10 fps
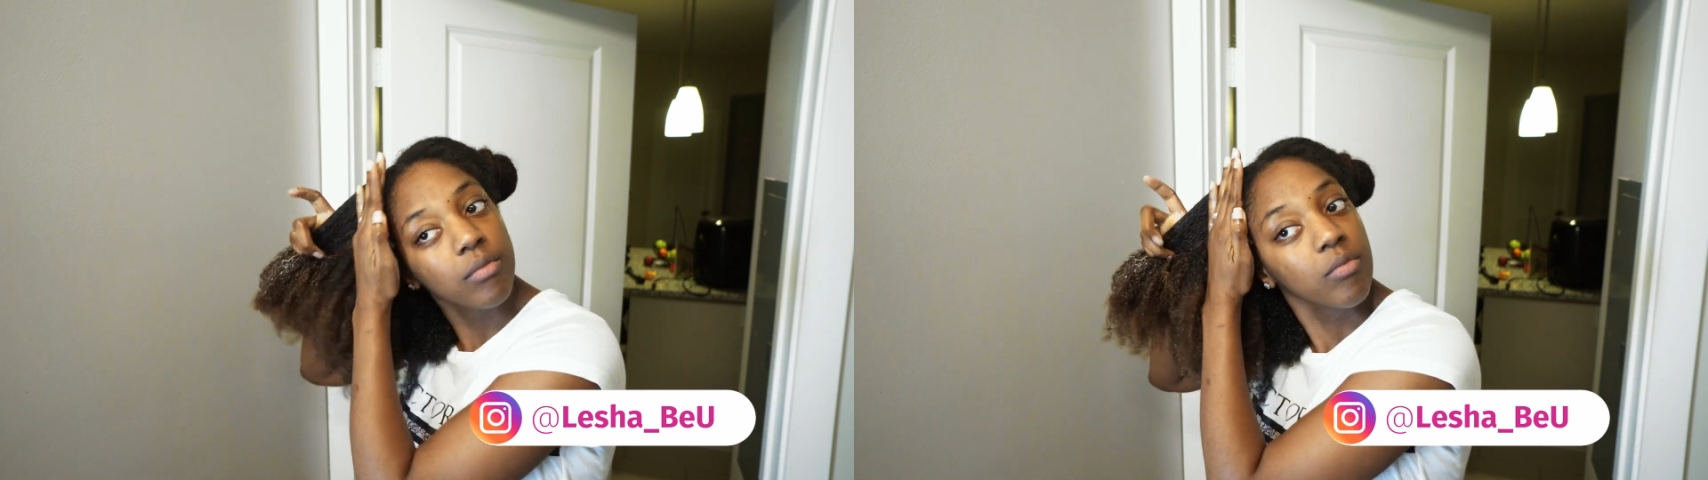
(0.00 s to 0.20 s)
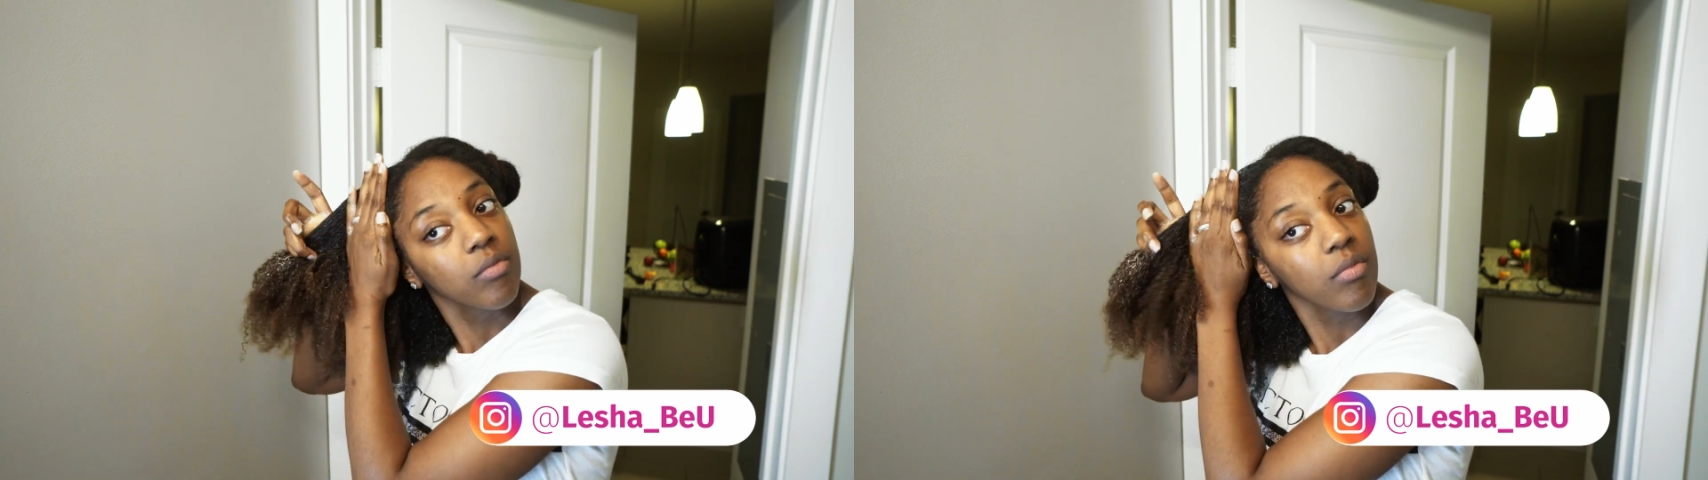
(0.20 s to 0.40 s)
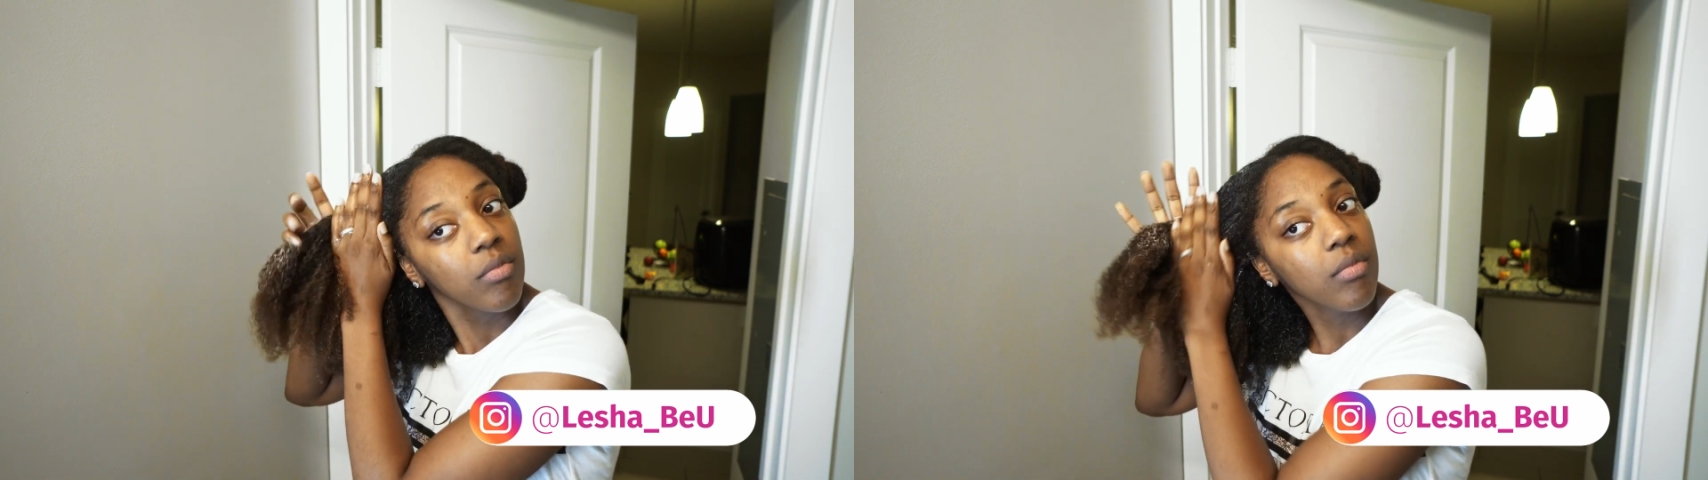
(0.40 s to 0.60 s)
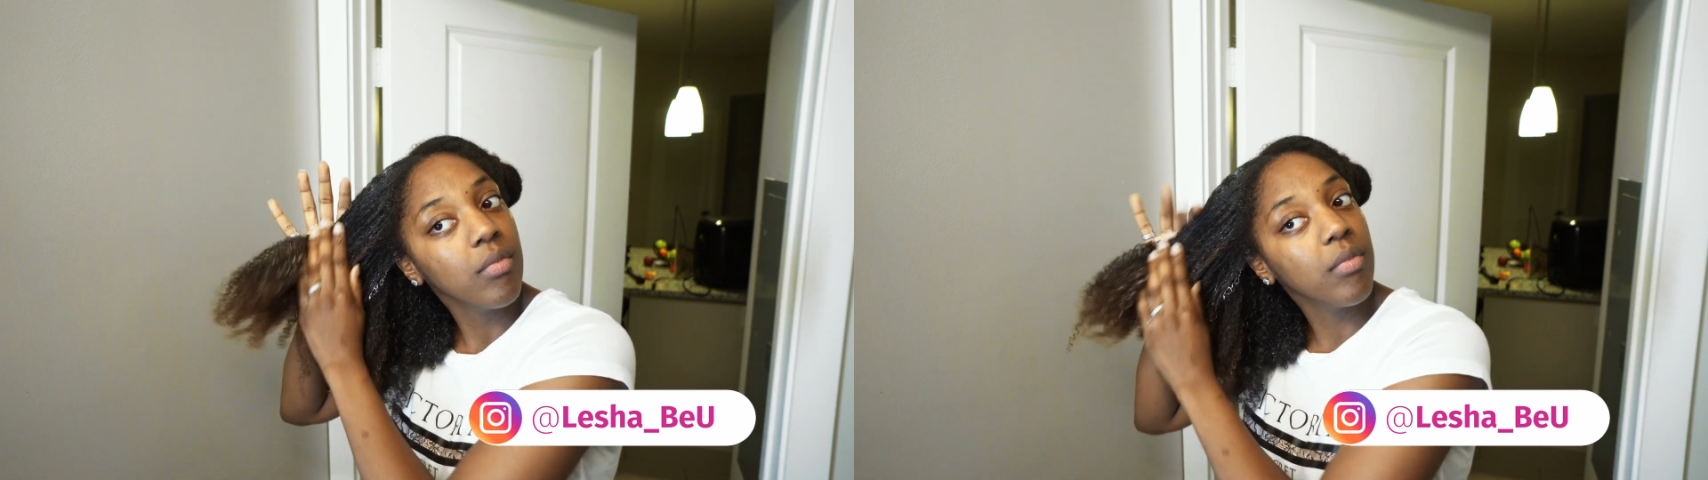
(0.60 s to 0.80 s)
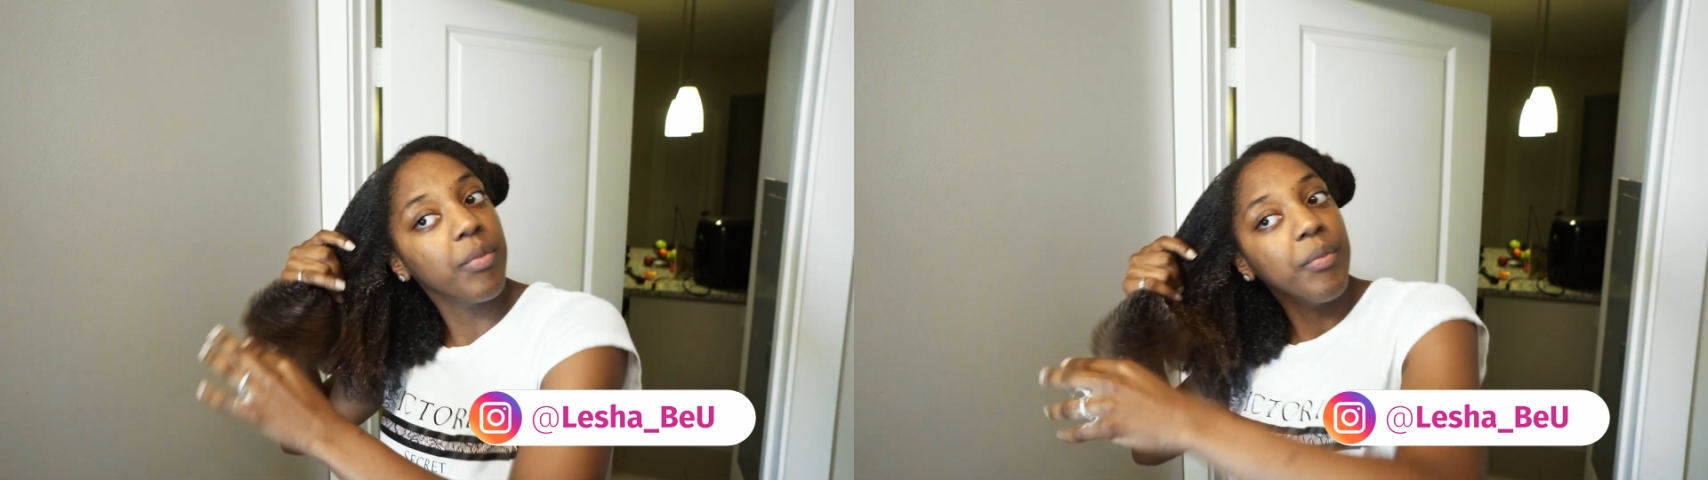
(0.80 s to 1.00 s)
some
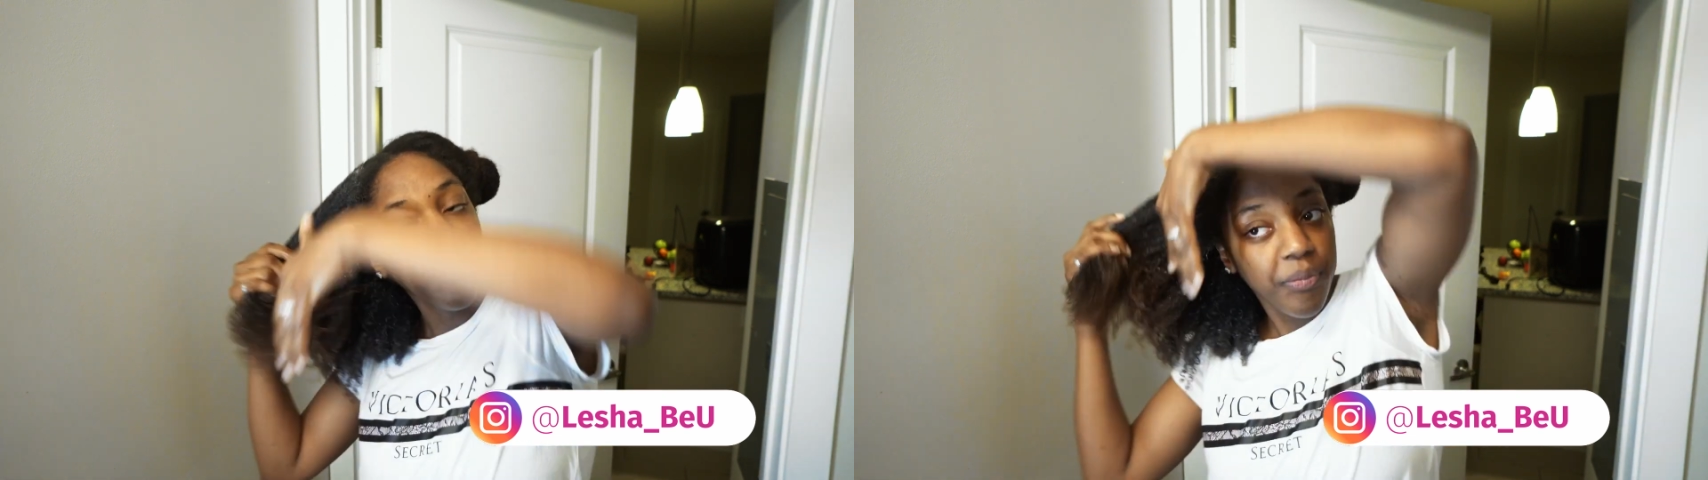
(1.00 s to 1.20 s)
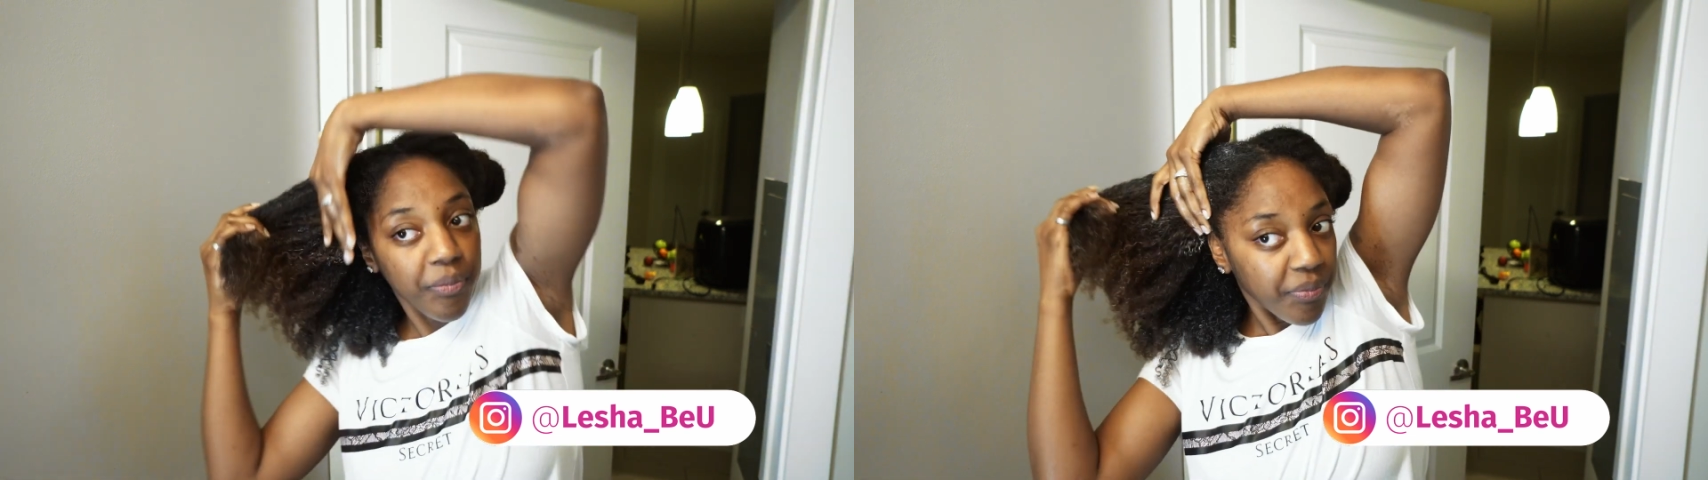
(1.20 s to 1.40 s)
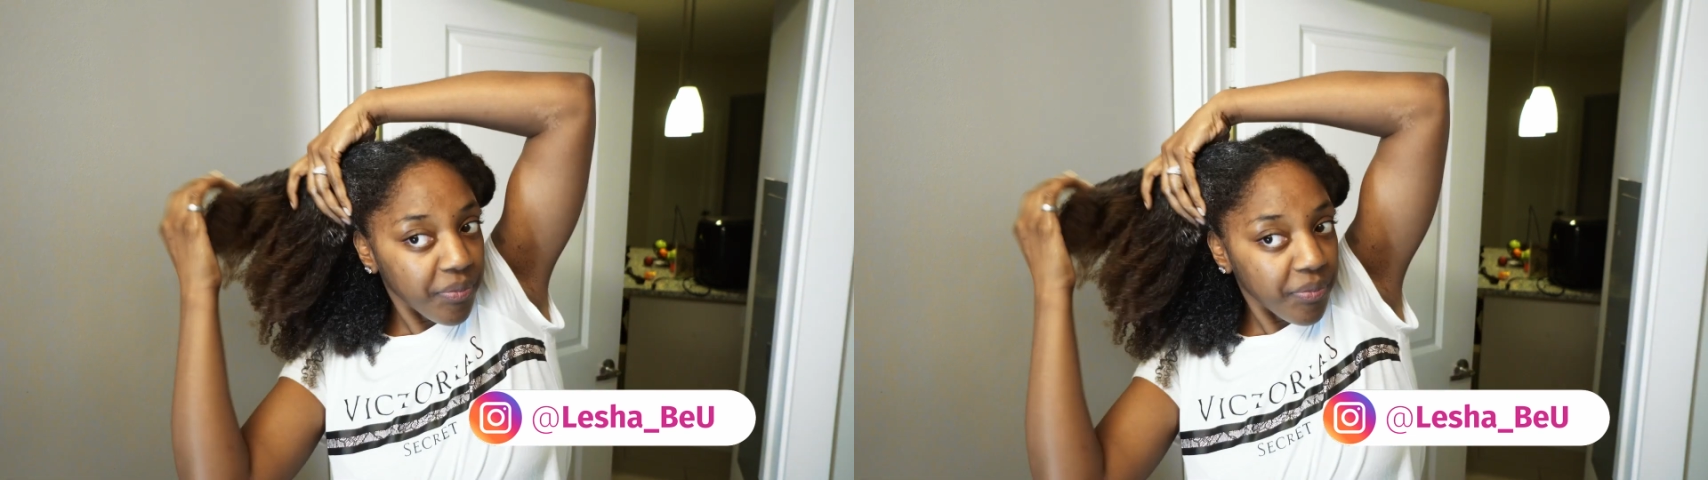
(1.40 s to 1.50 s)
moisturizer,